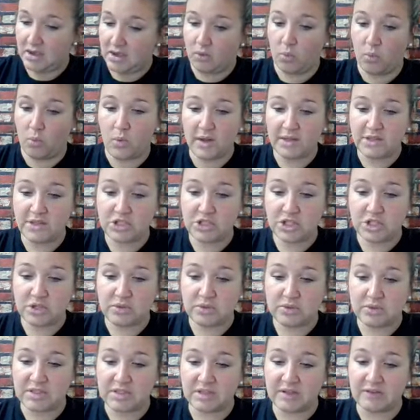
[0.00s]
Once
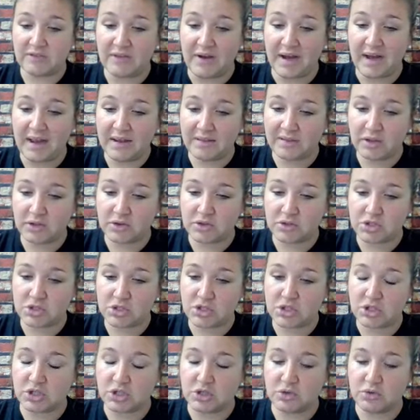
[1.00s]
you divide those
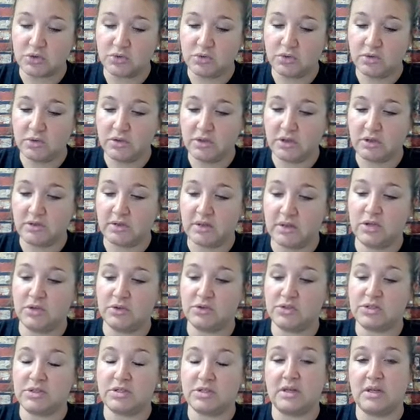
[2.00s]
two, and then
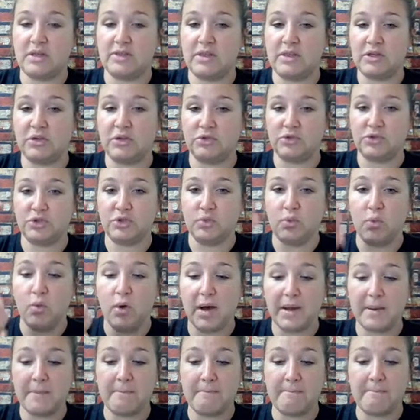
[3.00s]
you'll do
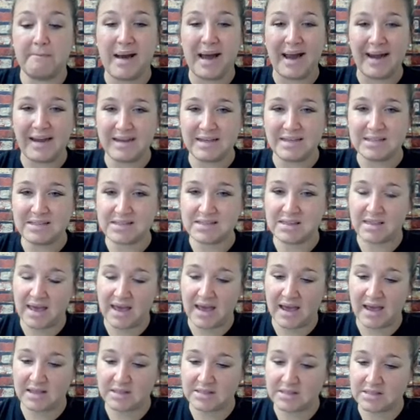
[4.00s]
1 minus
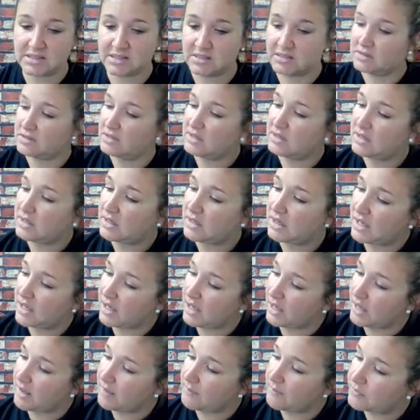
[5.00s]
that.
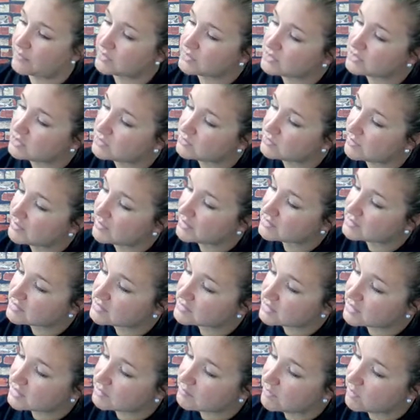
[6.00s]
Excuse me, this is going to